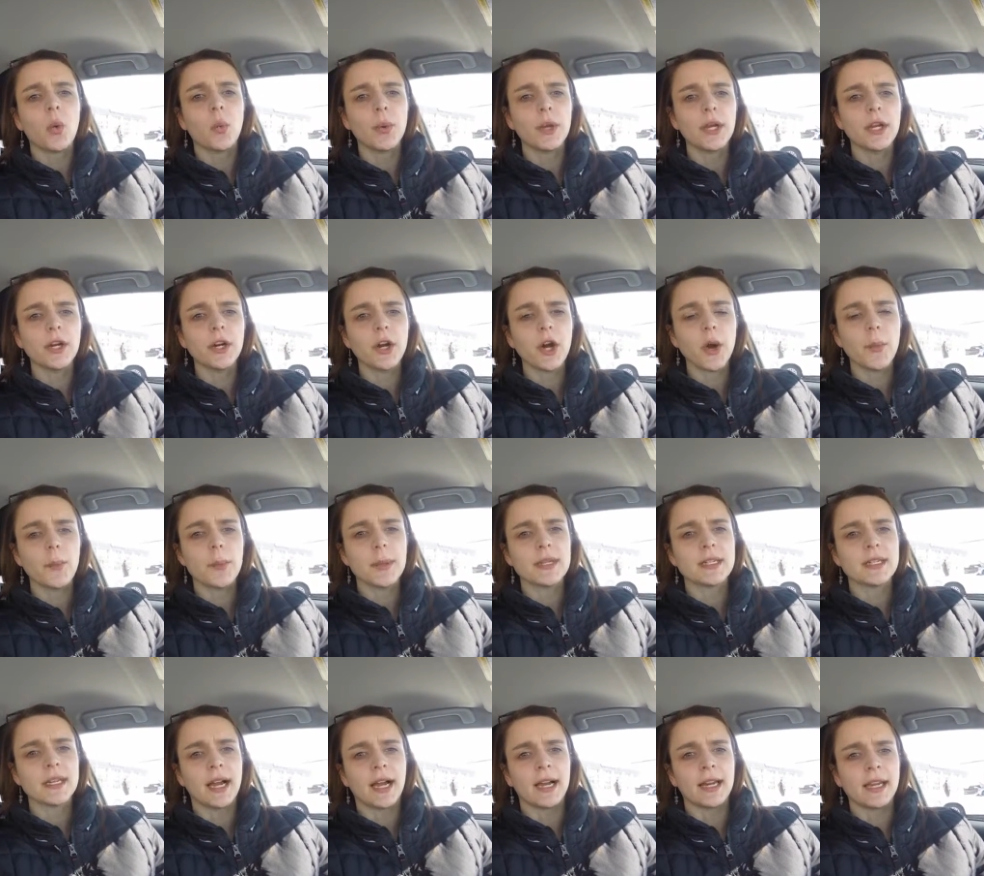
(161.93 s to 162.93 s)
We are
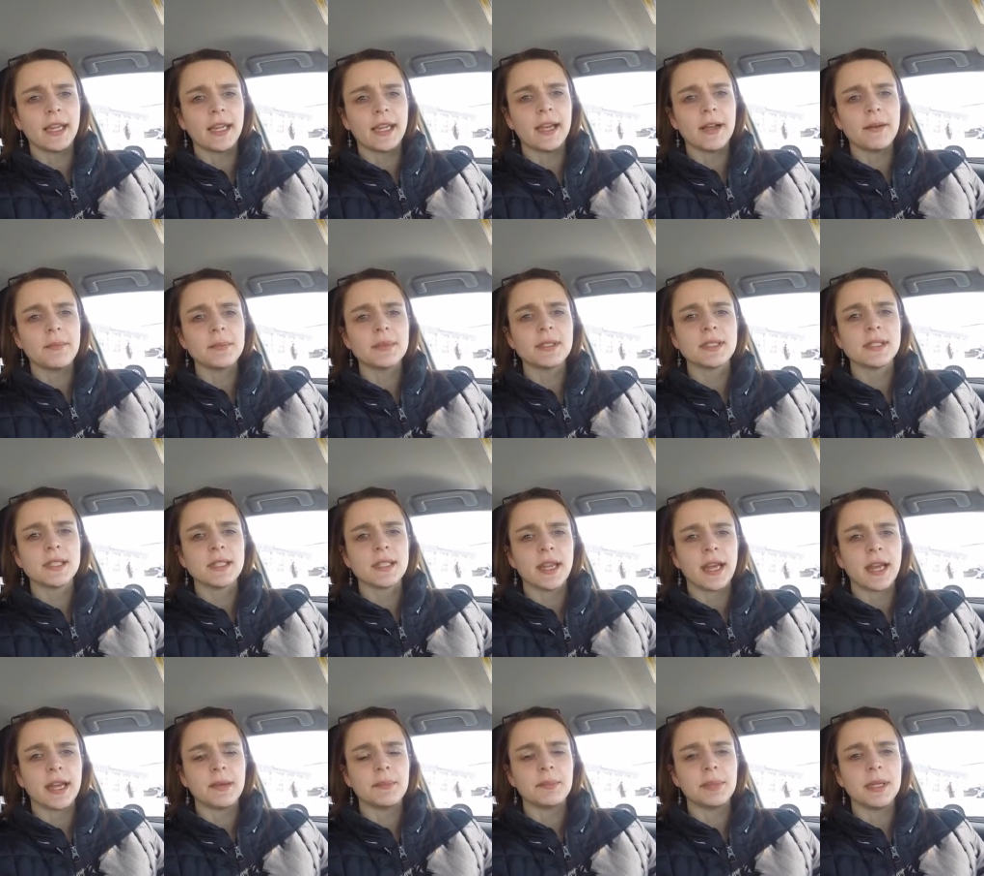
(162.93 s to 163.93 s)
open 9 a.m. to
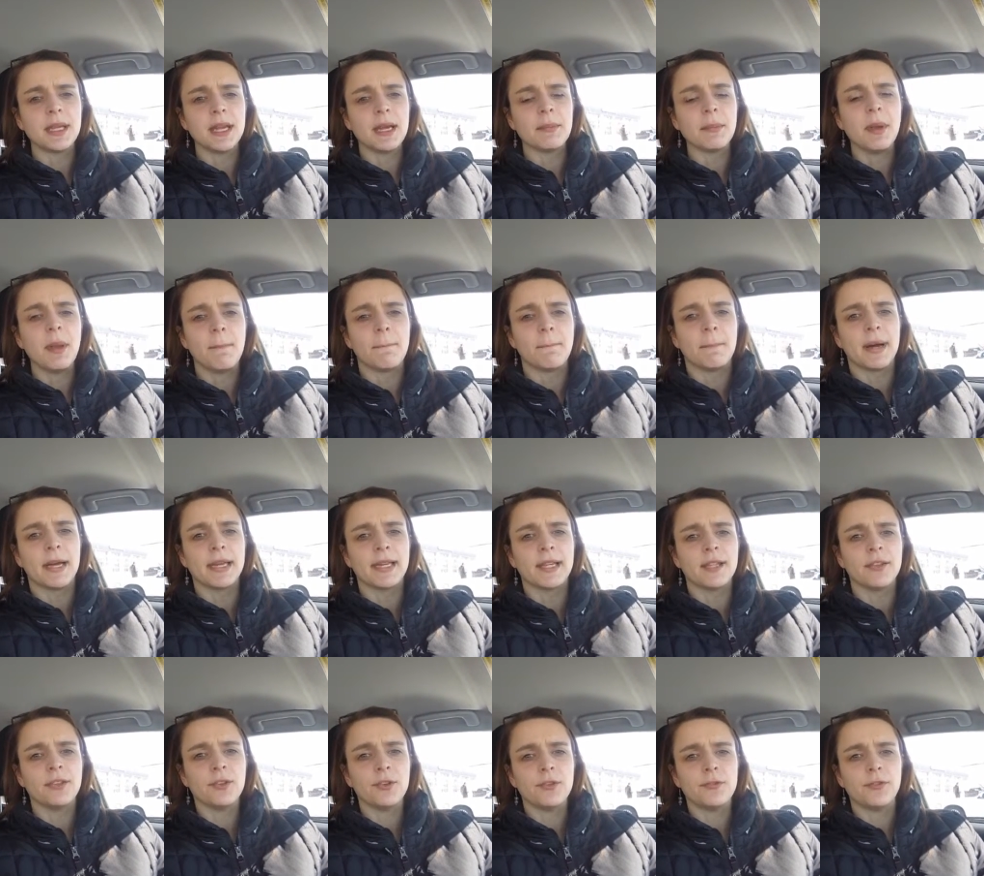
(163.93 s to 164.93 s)
9 p.m.
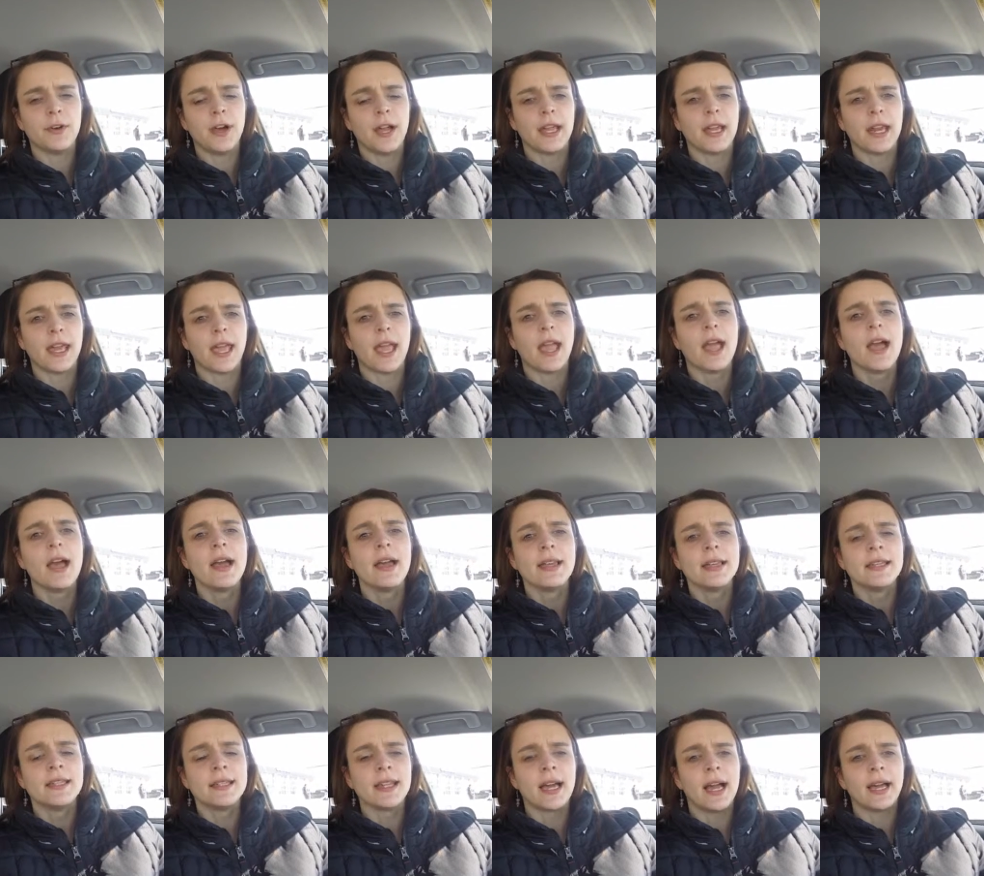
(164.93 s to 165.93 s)
Monday through Friday,
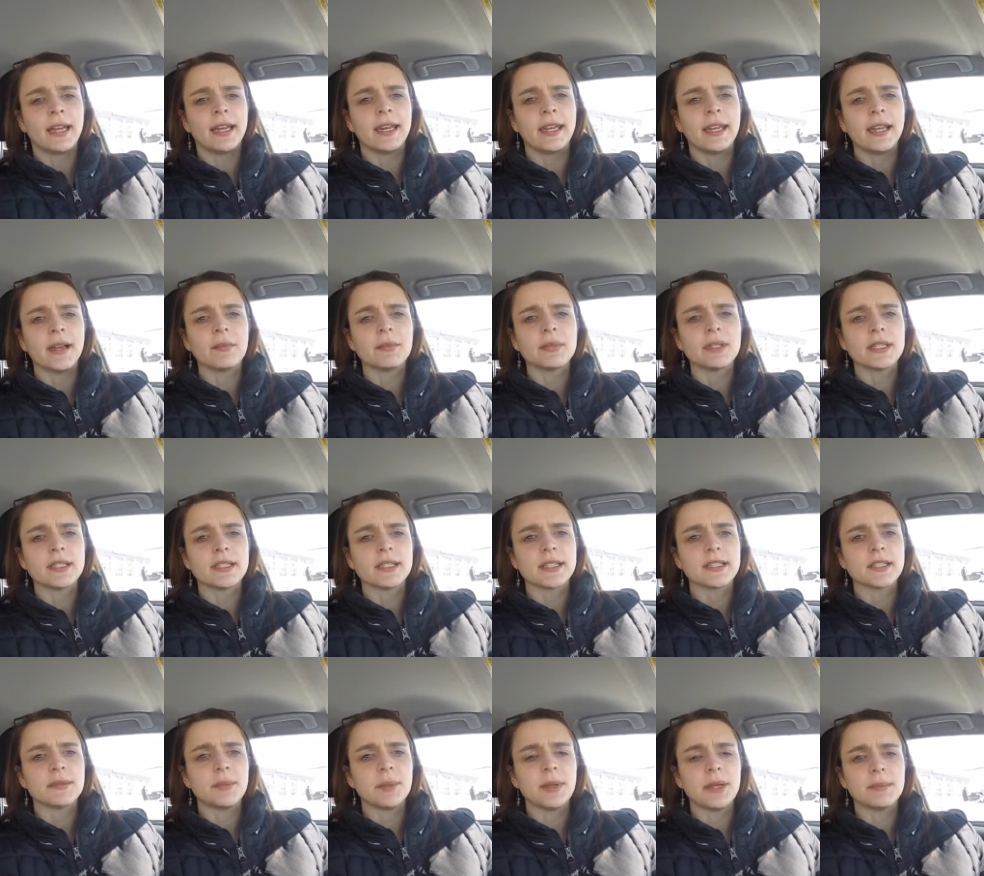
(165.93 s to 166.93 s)
9 a.m. to
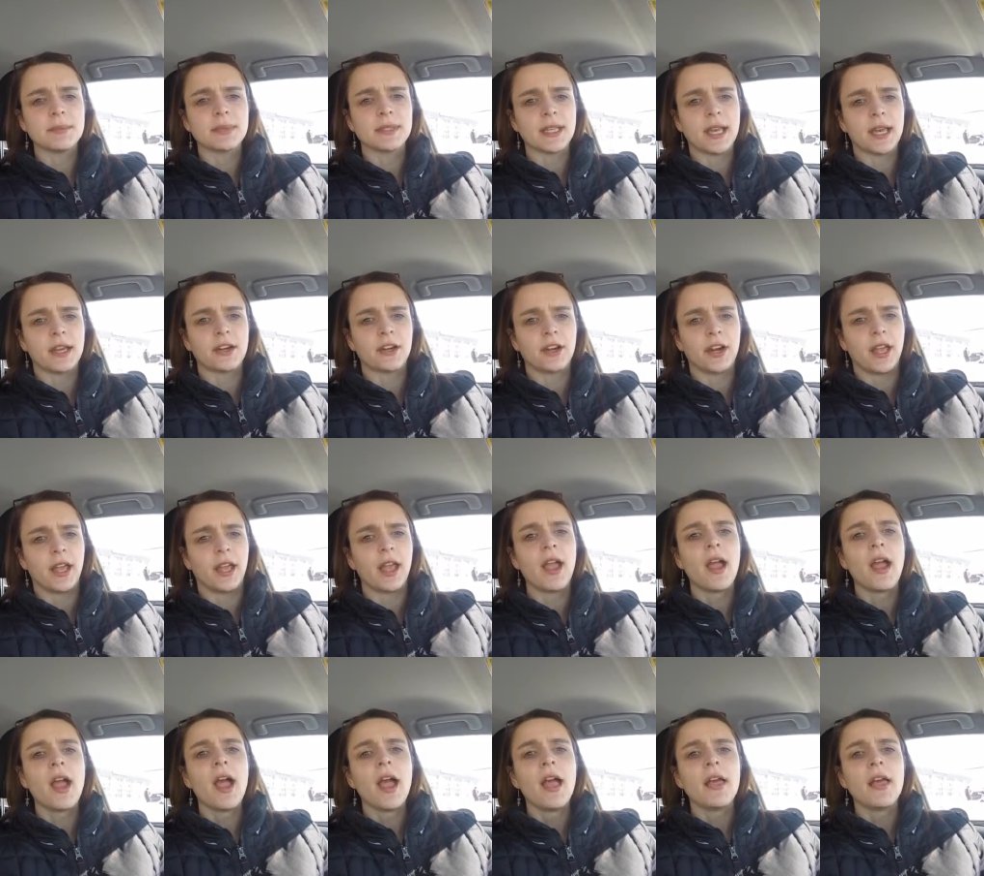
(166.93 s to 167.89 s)
6 p.m. Saturday.